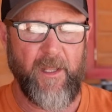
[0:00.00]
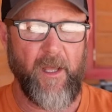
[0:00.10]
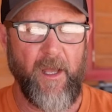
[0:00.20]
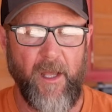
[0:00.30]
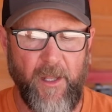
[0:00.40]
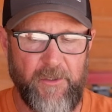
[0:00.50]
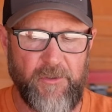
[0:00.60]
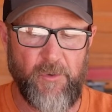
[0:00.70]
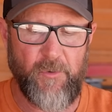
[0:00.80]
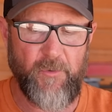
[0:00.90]

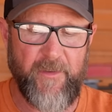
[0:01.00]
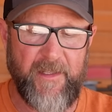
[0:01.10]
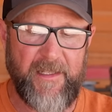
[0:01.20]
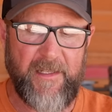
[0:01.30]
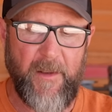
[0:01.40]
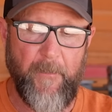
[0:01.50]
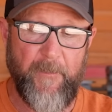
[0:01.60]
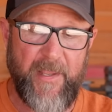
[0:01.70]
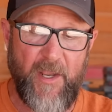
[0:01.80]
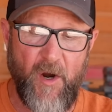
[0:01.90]
to the
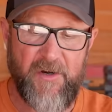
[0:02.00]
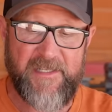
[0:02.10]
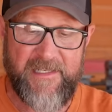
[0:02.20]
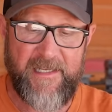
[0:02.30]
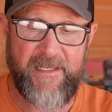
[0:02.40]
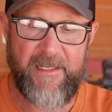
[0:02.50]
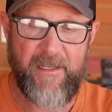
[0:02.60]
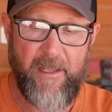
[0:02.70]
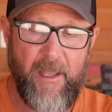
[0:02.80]
PRC.